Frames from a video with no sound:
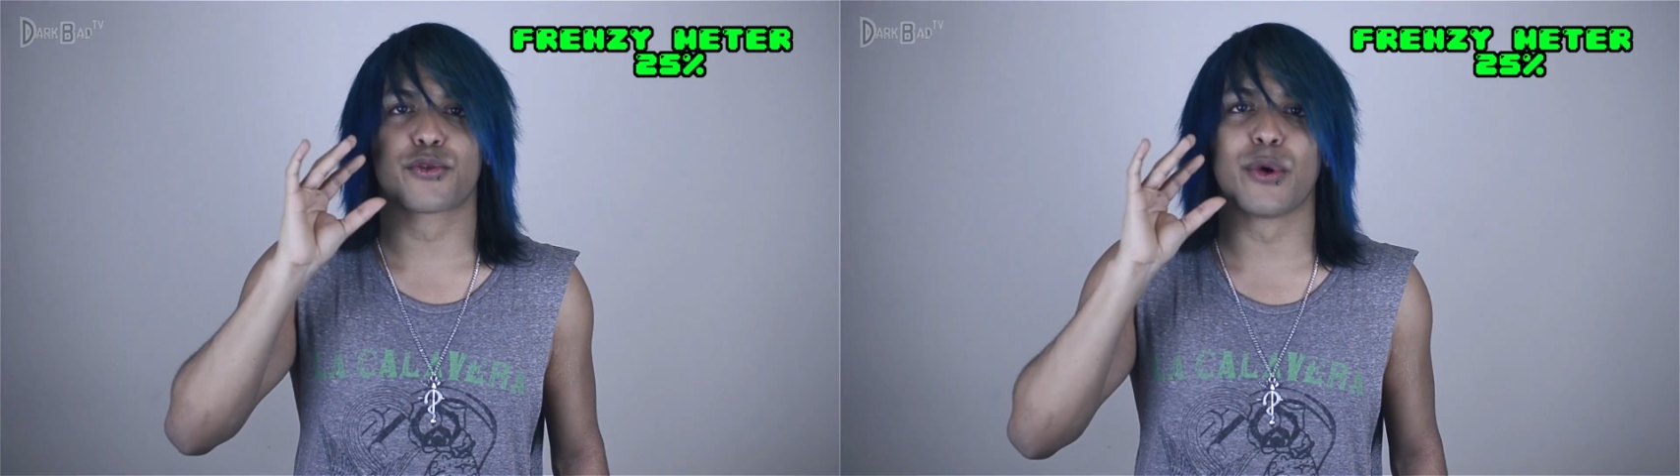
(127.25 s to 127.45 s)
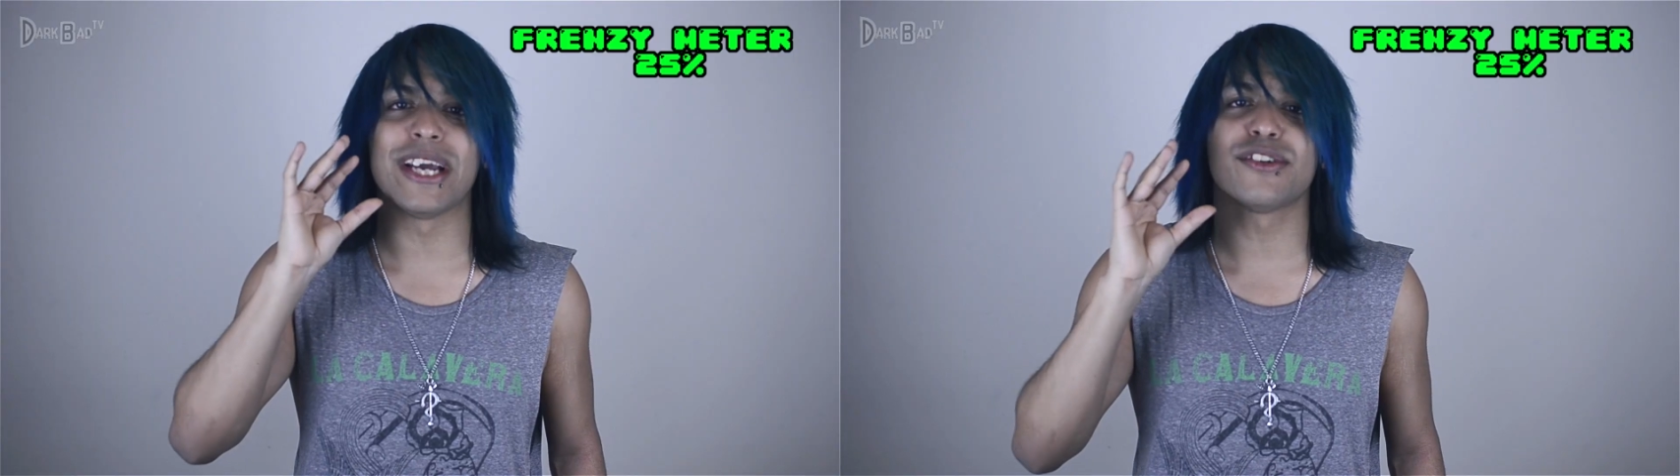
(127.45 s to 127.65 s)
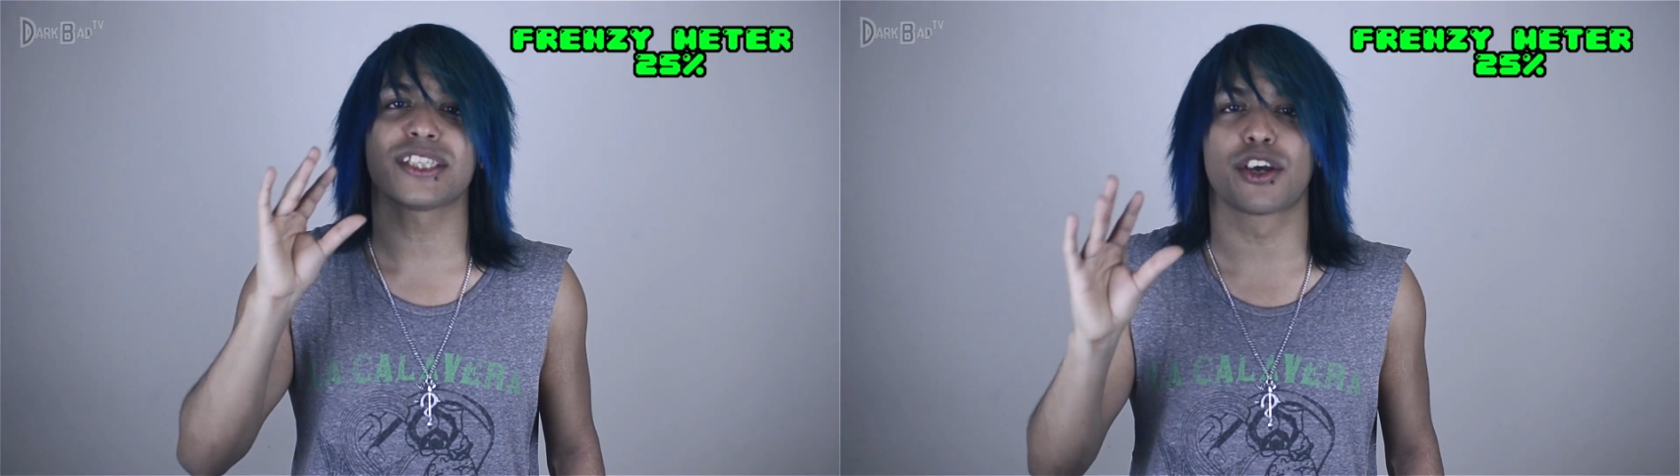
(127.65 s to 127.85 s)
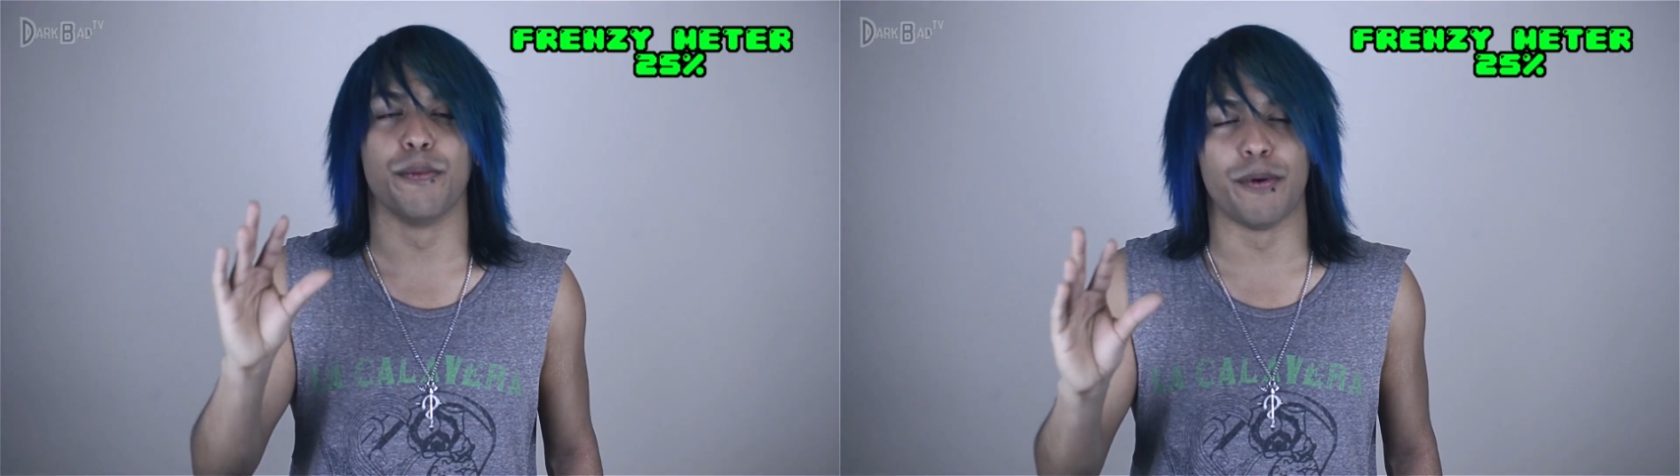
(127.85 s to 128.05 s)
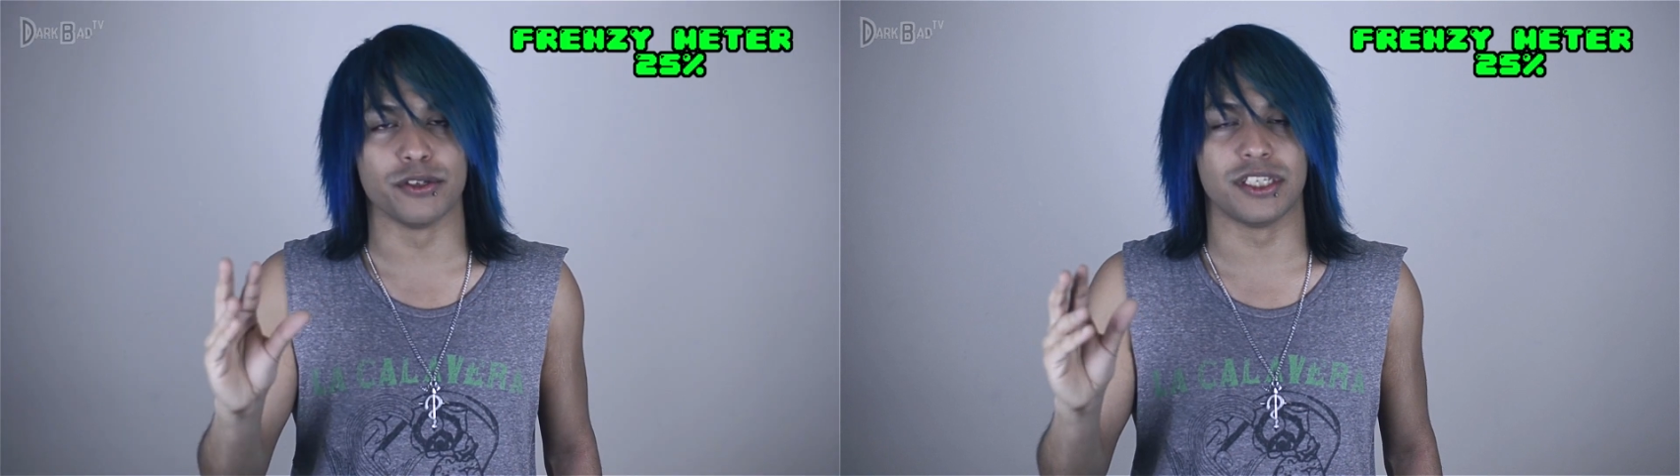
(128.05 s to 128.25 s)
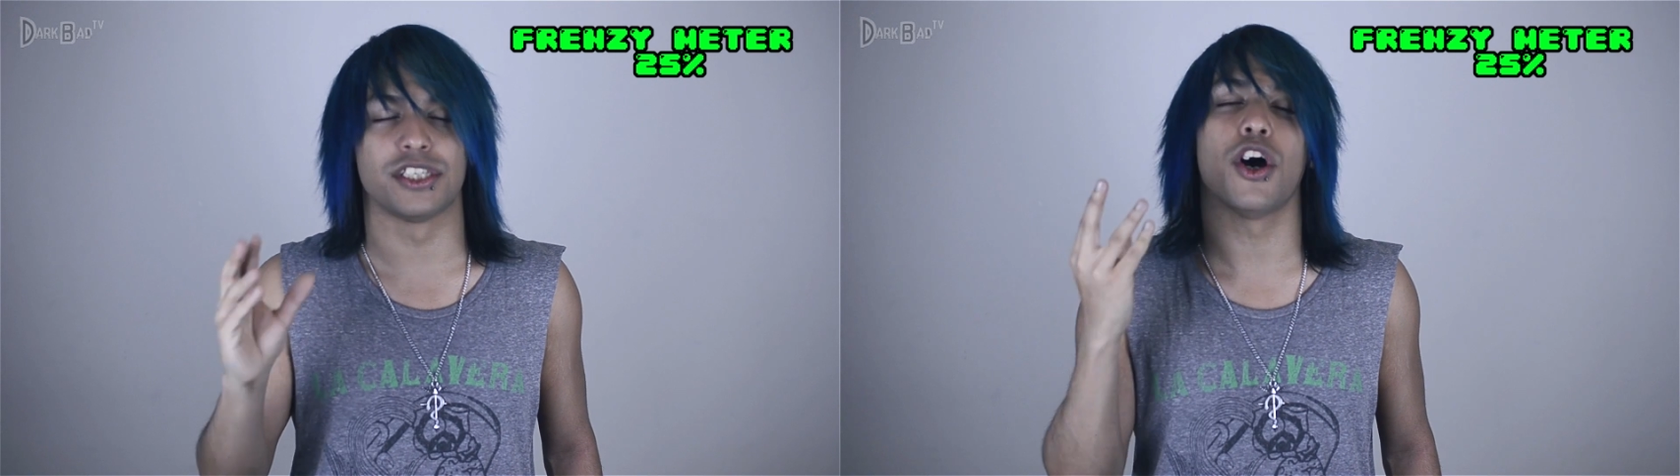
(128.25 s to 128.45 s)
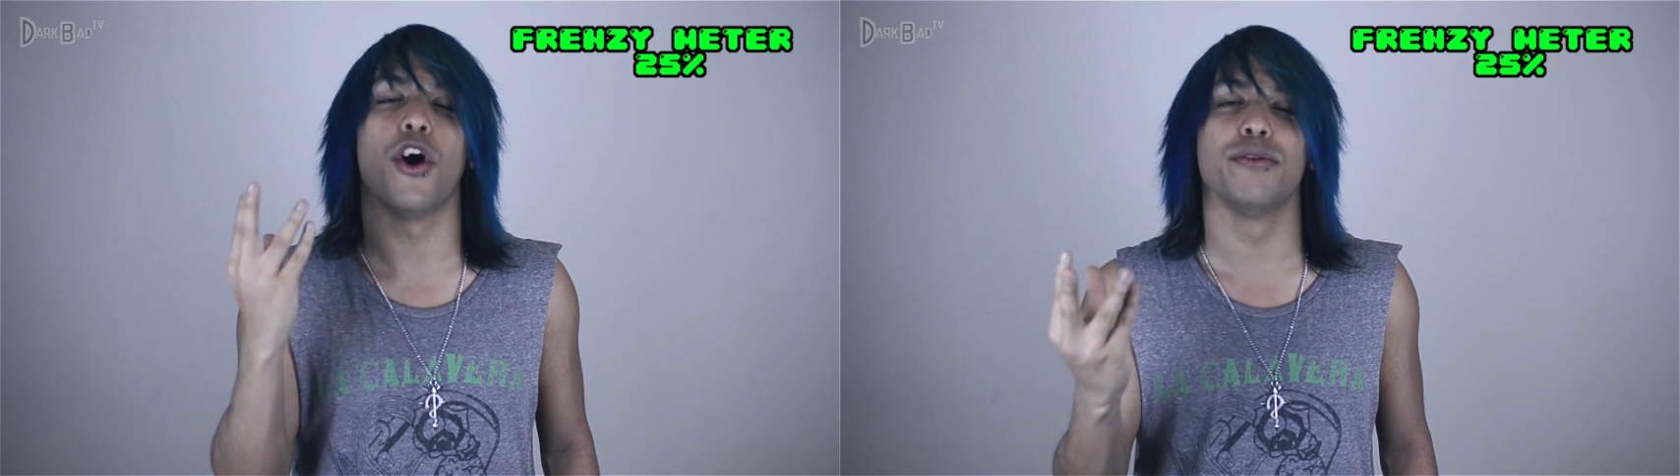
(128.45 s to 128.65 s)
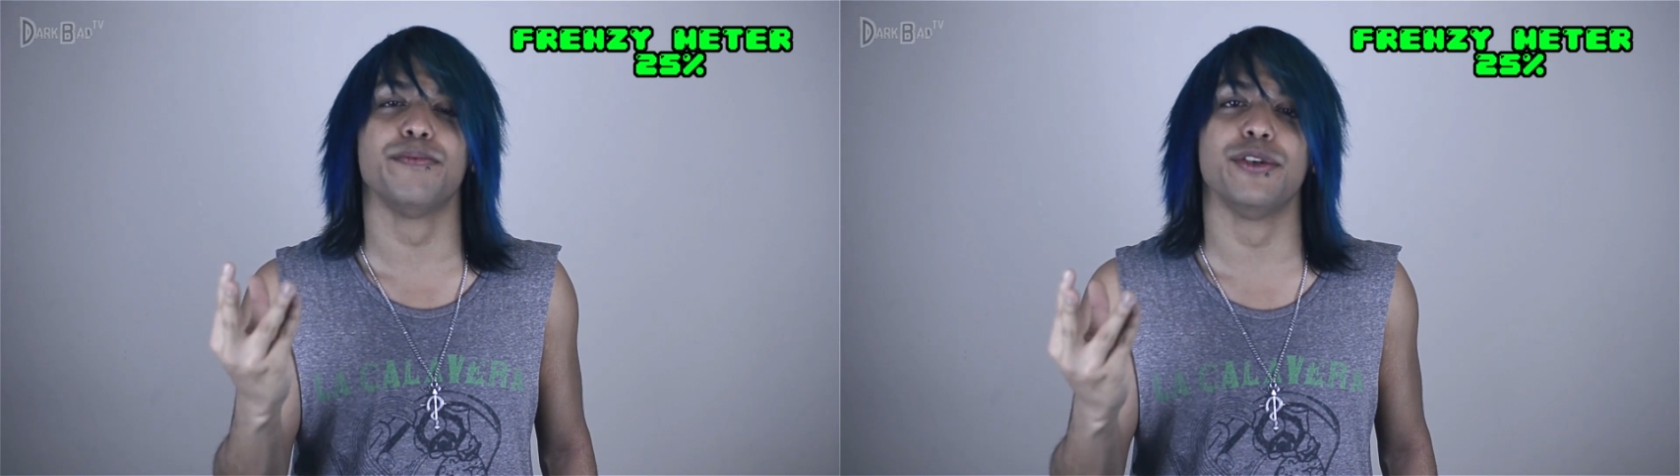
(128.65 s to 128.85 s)
creator has composed his
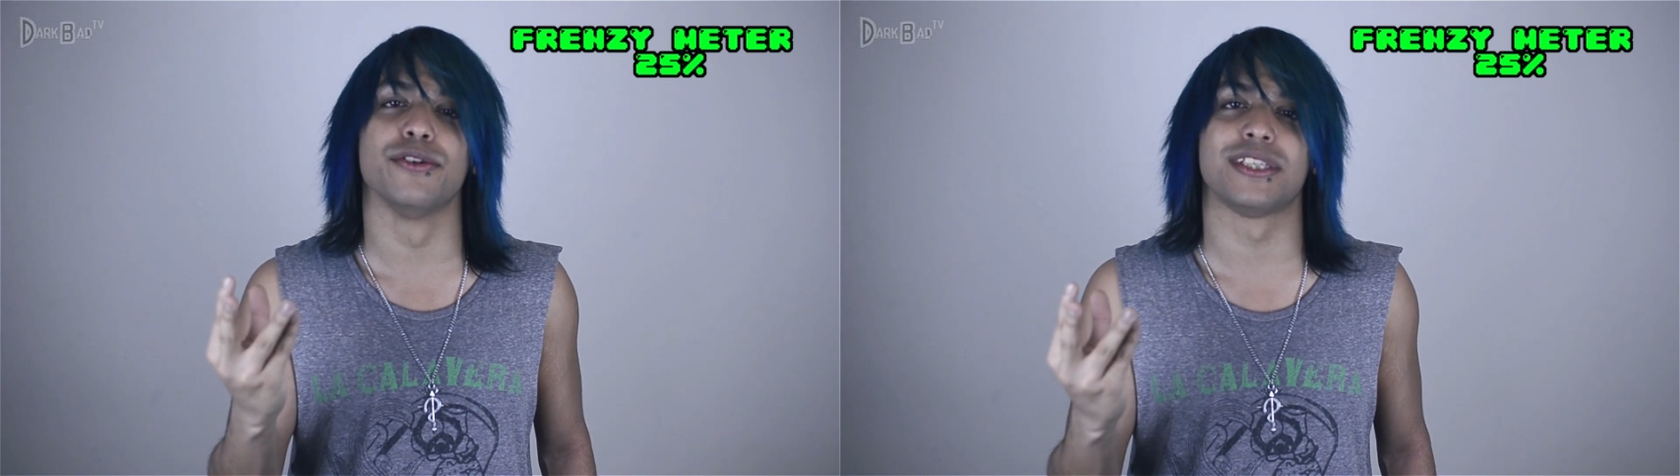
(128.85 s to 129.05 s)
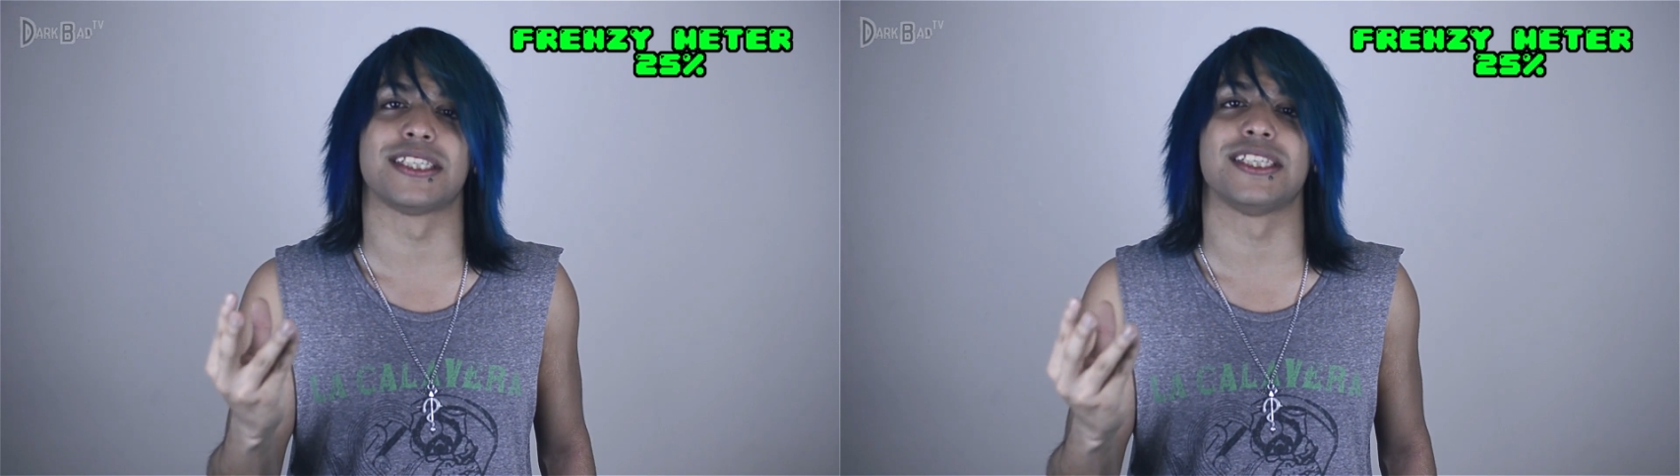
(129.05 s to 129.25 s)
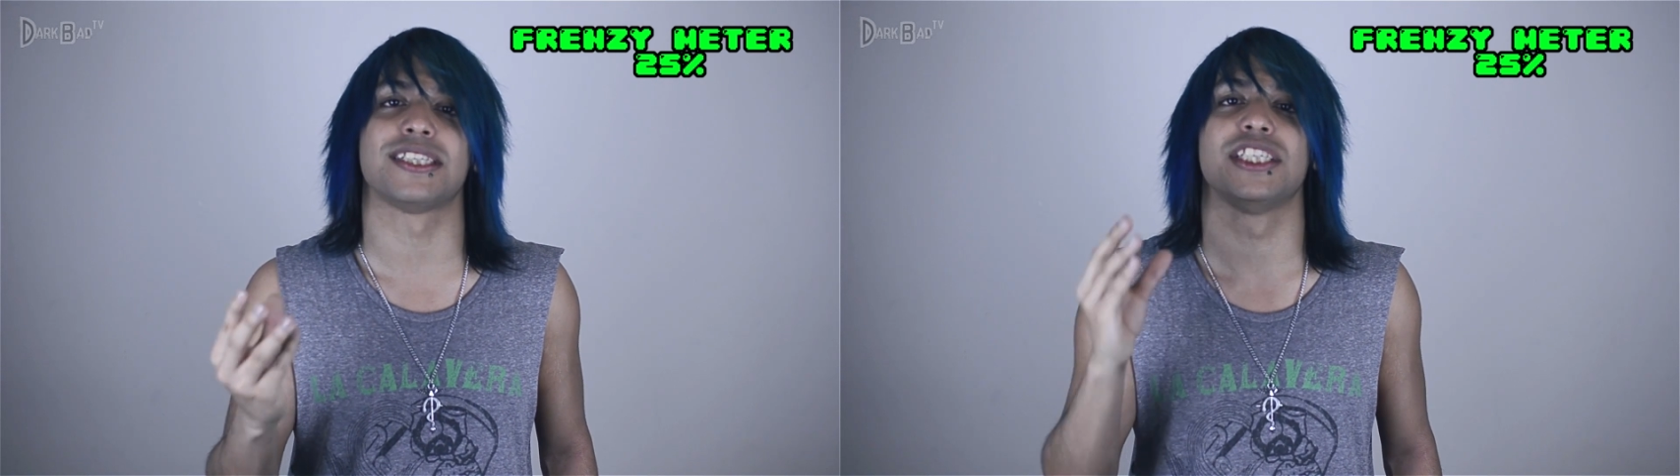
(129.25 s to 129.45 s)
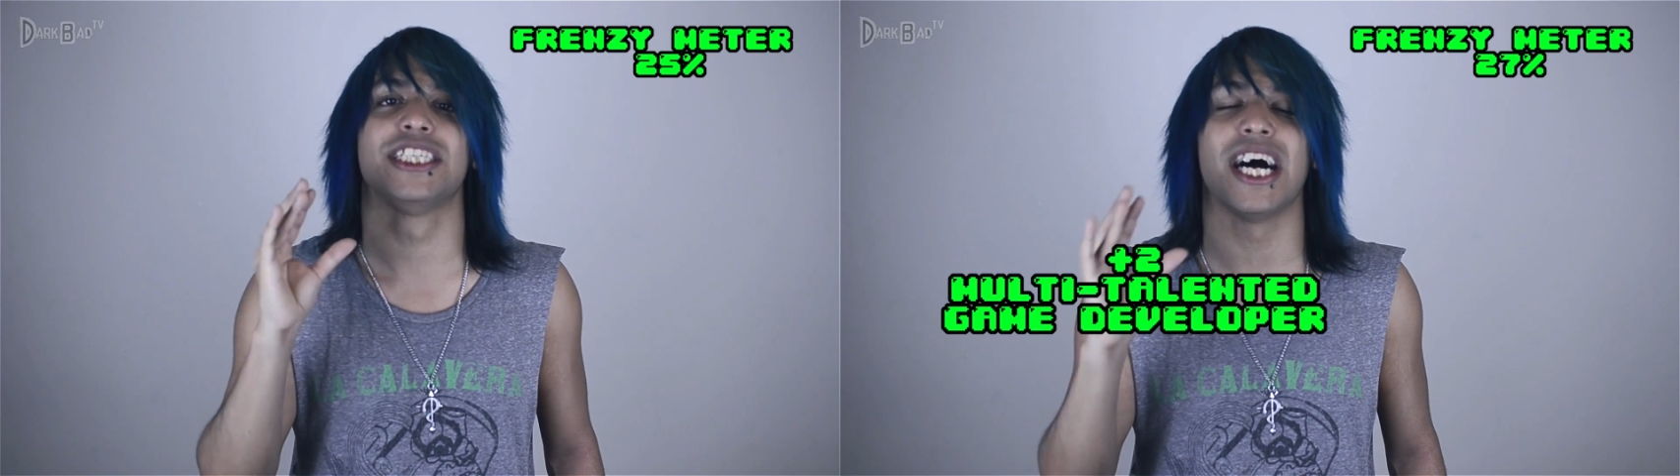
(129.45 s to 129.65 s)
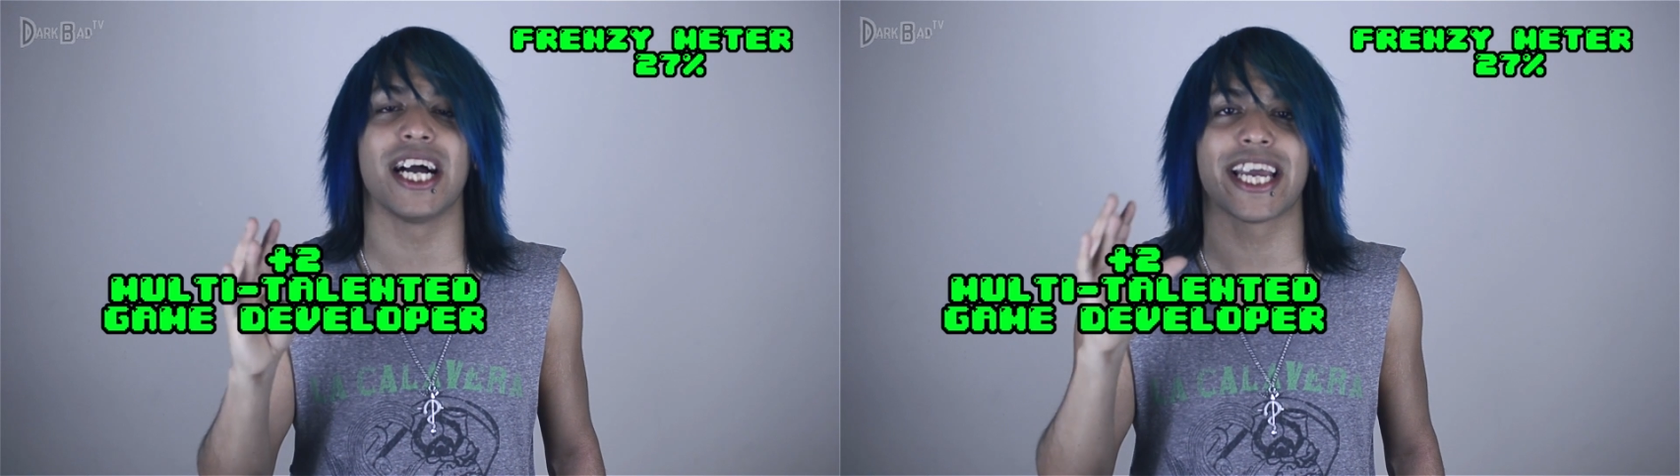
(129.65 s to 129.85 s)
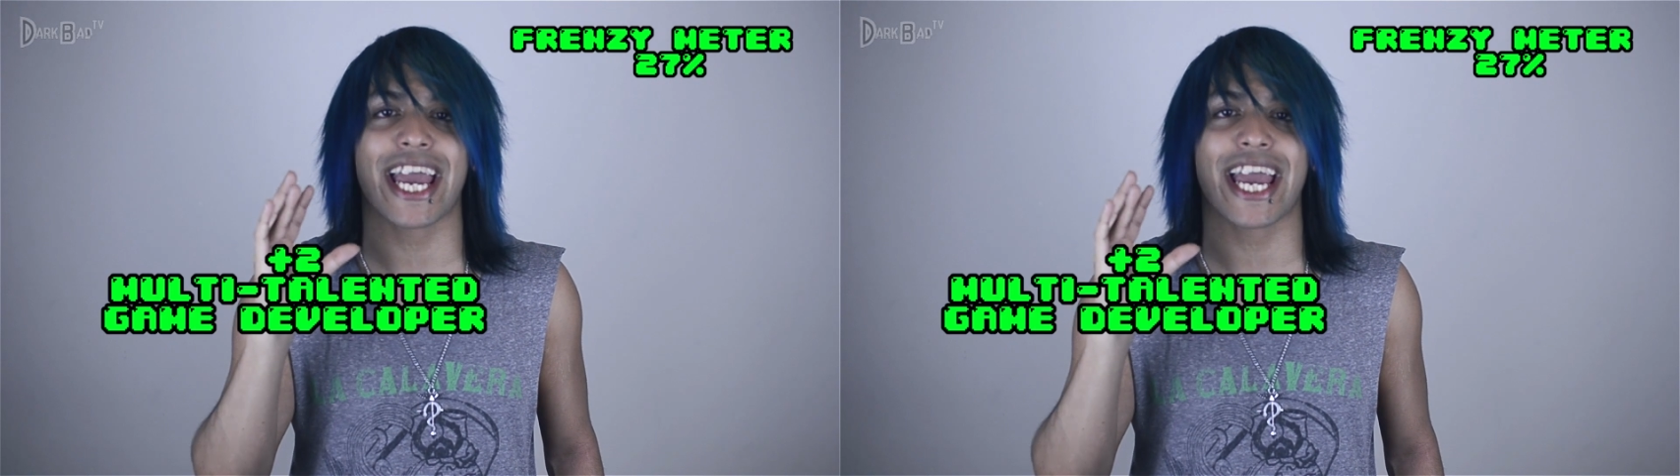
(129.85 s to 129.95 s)
own music since a young